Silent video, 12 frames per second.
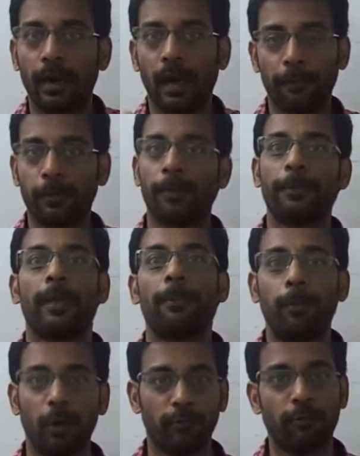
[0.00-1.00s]

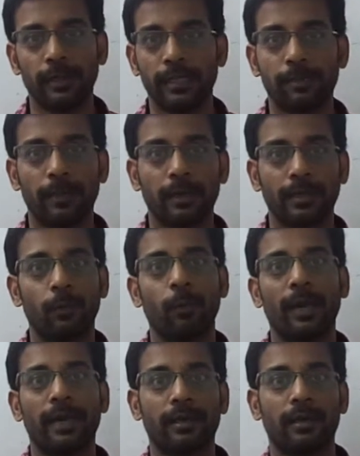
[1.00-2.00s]
appropriate board for this marker
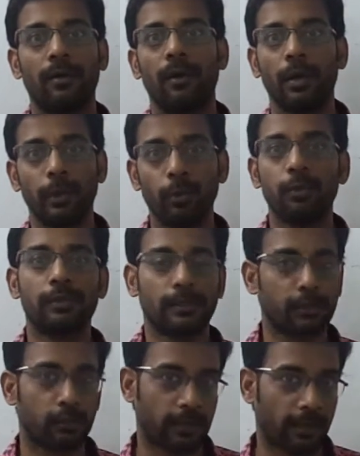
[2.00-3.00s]
where you
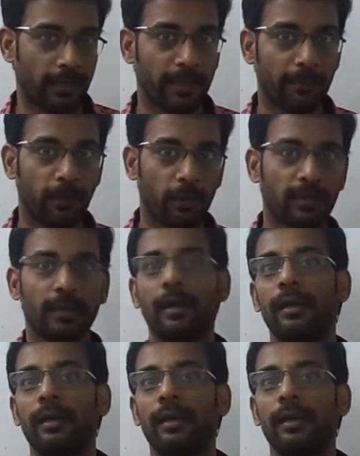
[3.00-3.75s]
choose a right board.